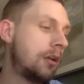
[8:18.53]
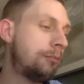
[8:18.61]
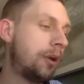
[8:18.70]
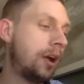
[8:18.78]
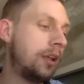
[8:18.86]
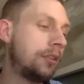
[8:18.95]

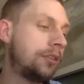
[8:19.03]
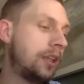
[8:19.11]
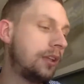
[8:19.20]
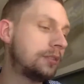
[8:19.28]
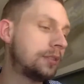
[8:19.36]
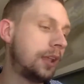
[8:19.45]
but
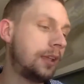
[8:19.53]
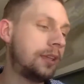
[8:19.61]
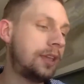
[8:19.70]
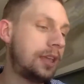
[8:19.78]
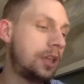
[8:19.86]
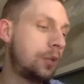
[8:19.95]
things like
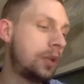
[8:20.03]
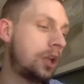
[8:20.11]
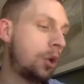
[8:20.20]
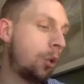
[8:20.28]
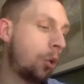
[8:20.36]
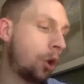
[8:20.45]

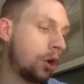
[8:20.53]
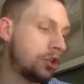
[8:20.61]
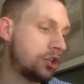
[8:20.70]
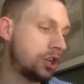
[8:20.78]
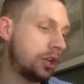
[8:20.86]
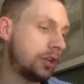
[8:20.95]
kiwi,
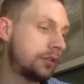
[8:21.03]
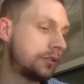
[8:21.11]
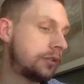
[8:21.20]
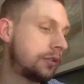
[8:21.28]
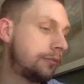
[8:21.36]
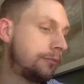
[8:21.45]

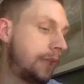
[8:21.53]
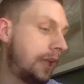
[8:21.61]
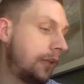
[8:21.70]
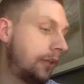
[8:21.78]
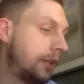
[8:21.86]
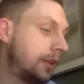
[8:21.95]
oranges,
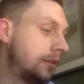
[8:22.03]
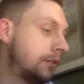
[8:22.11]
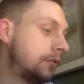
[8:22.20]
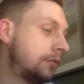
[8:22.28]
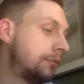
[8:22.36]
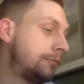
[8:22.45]
melon,
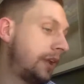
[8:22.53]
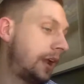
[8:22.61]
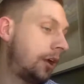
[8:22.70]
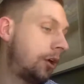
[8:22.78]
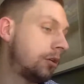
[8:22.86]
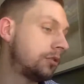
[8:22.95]

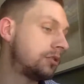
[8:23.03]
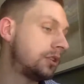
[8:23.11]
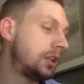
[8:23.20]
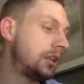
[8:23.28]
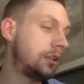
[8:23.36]
pears,